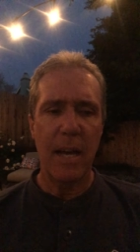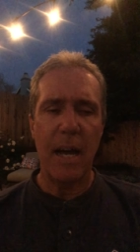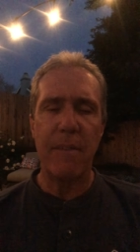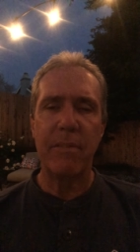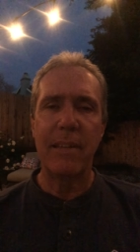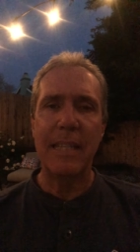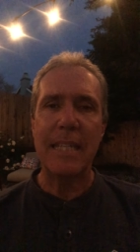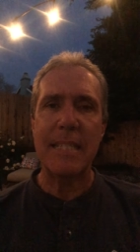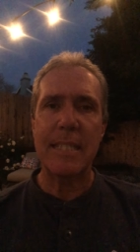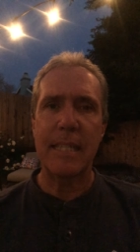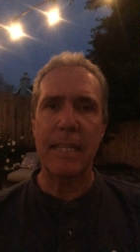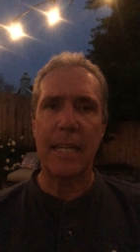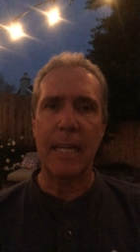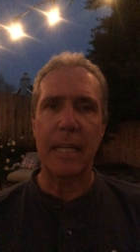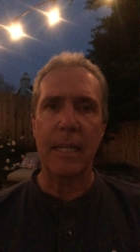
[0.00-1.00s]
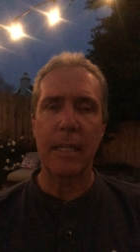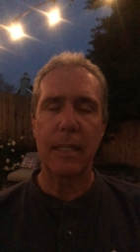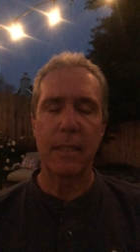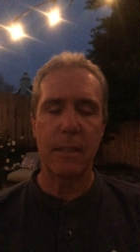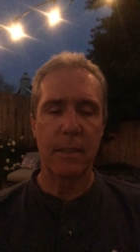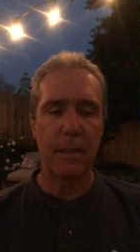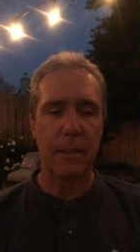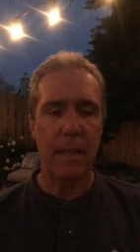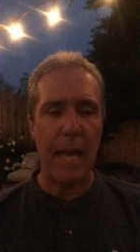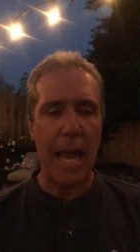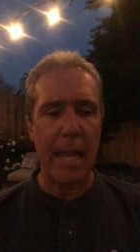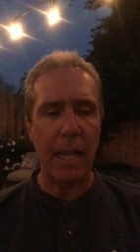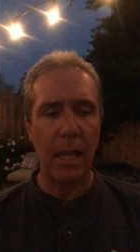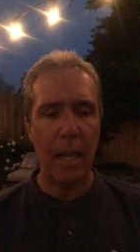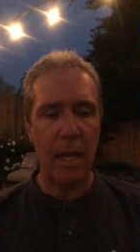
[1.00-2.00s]
of listening
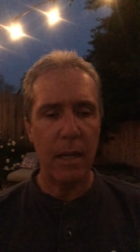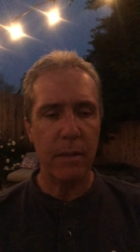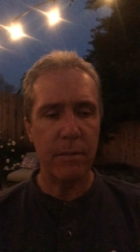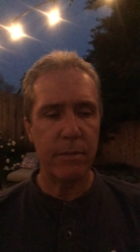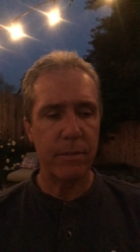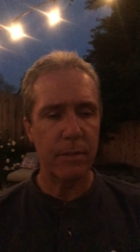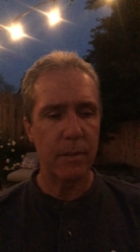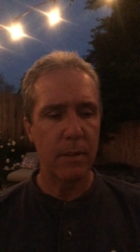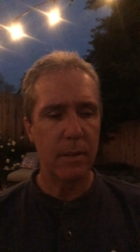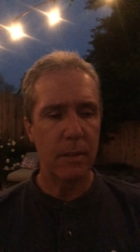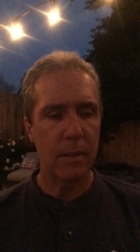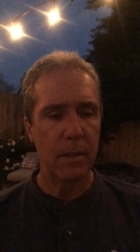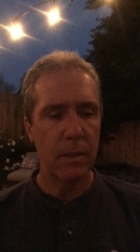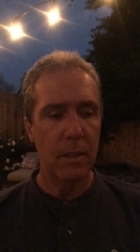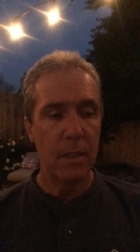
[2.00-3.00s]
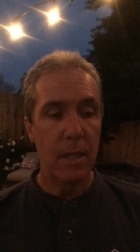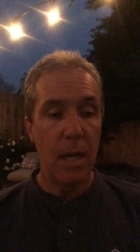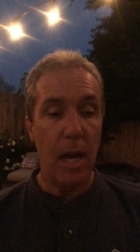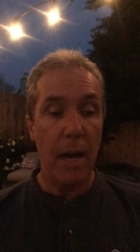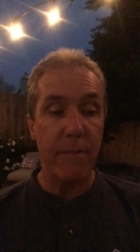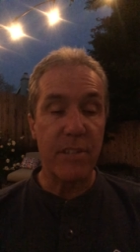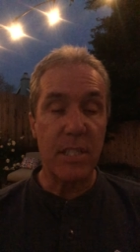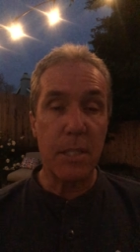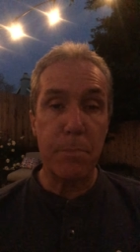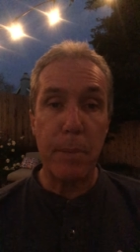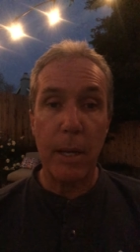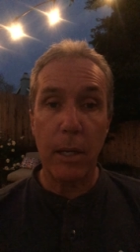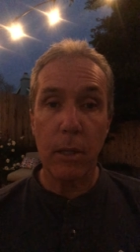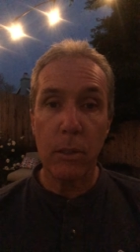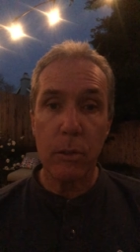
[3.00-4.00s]
and love, of
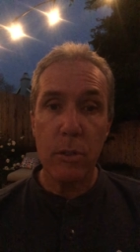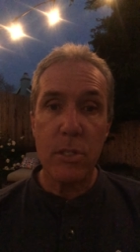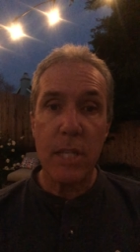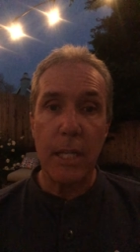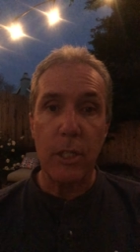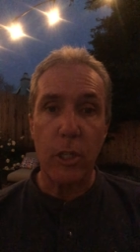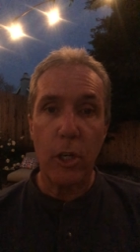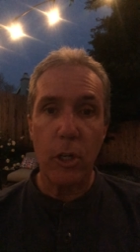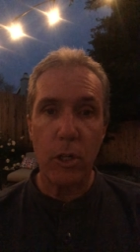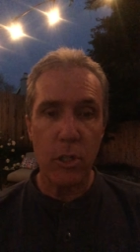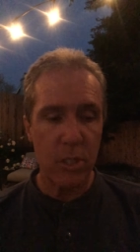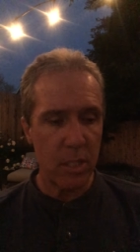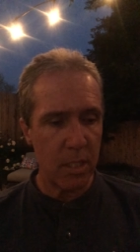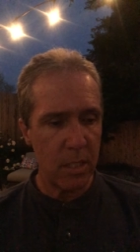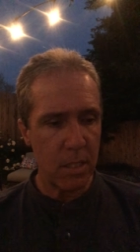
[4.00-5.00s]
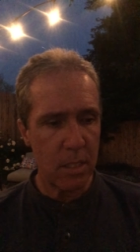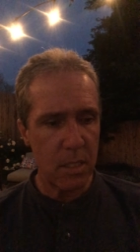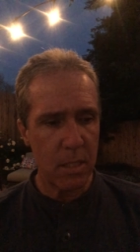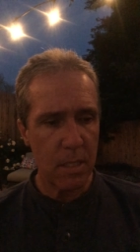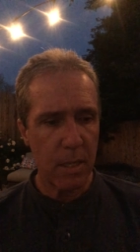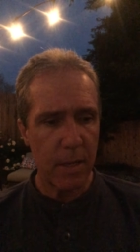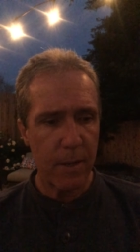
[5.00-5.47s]
spells and curses.